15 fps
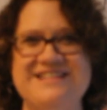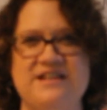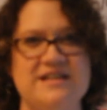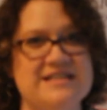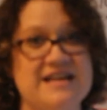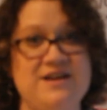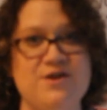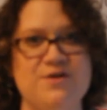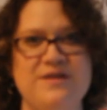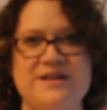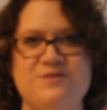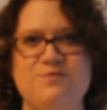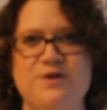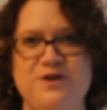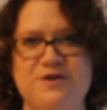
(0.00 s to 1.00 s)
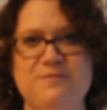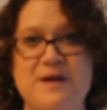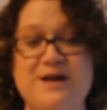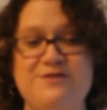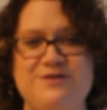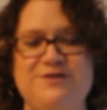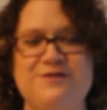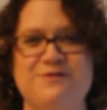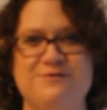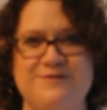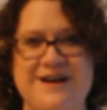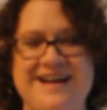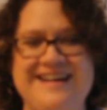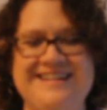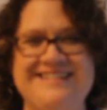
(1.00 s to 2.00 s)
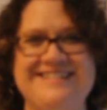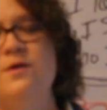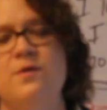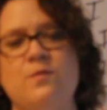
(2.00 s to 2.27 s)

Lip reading: because I know that's what you're about to do, right?